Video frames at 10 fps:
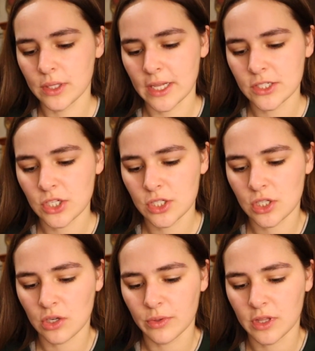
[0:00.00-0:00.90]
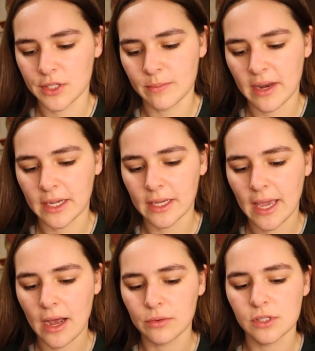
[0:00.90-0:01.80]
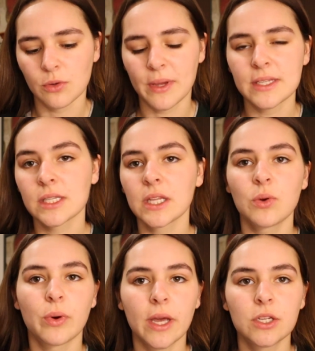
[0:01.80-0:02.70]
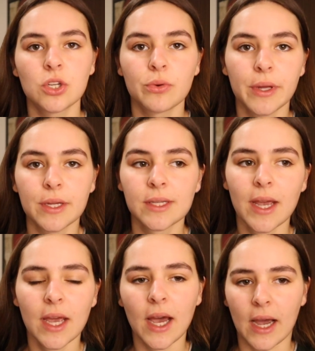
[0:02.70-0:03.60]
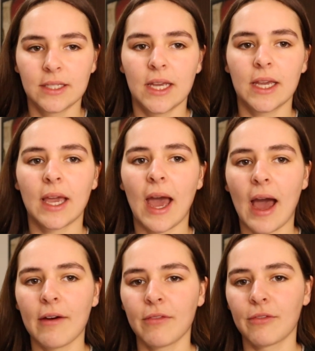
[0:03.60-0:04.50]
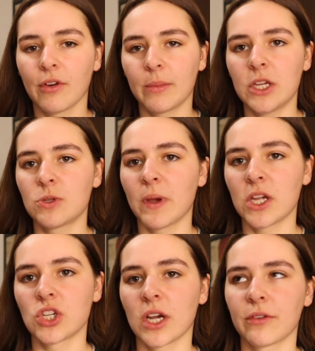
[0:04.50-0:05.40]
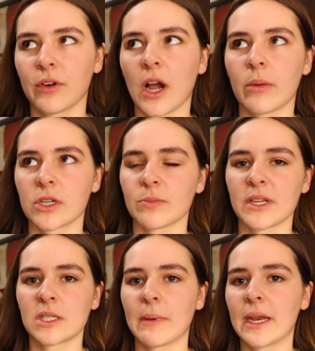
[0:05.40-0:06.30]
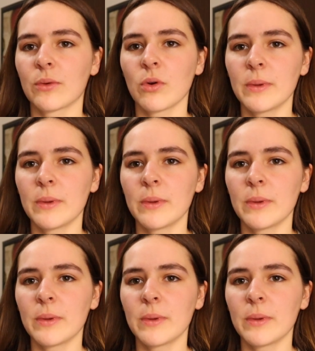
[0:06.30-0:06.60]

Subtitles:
let's just start with the spending account. So basically what I do is I take half from each paycheck for how much my spending will